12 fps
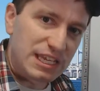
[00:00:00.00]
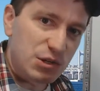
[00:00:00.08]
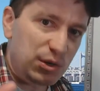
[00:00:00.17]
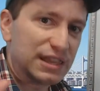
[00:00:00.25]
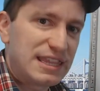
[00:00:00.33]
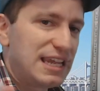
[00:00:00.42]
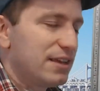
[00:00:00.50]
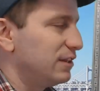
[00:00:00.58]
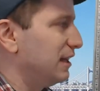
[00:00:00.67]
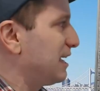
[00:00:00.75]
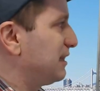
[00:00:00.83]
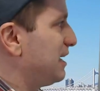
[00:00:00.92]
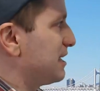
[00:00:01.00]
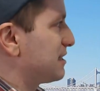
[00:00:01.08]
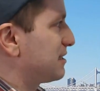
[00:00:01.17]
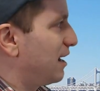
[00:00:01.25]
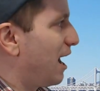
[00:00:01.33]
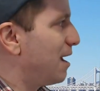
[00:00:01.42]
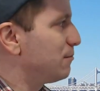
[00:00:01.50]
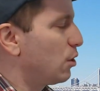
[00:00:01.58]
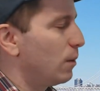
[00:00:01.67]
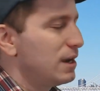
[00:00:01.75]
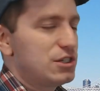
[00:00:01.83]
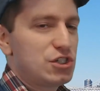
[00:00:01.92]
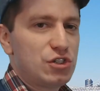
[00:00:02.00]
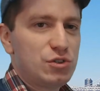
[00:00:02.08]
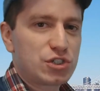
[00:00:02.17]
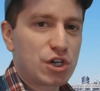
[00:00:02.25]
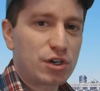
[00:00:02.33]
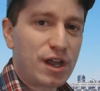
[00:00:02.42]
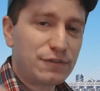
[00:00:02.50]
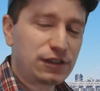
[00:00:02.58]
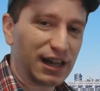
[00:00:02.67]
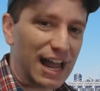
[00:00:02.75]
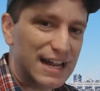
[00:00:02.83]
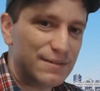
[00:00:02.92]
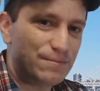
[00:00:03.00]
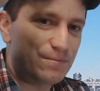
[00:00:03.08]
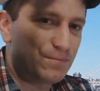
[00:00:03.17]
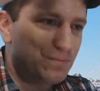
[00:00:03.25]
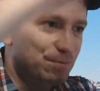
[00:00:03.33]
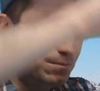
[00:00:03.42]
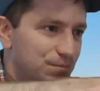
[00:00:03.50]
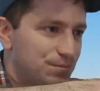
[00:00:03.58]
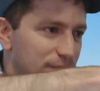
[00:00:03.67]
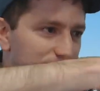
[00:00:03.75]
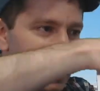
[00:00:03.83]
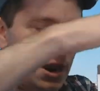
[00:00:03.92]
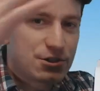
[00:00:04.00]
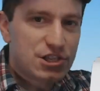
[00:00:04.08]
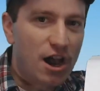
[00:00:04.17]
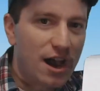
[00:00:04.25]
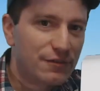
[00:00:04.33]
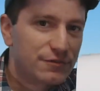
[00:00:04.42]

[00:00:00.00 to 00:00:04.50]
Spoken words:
you can think of it like this. I'm going to turn off the light. Now it's off.